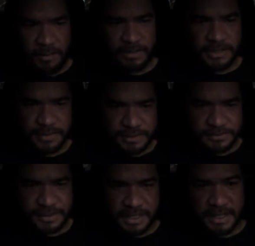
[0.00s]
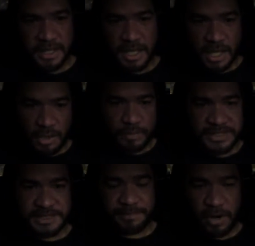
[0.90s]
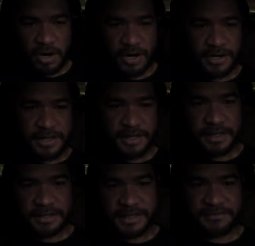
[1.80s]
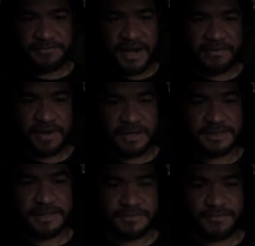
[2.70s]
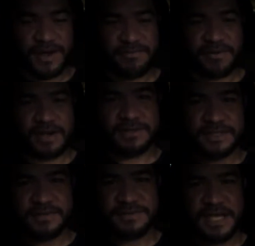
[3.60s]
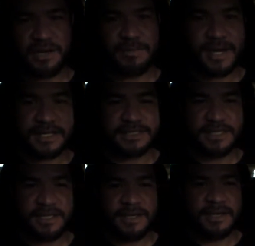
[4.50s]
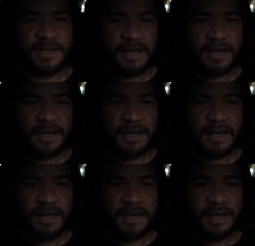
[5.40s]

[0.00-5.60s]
what did we do today? We sparred, did five rounds of shadow boxing.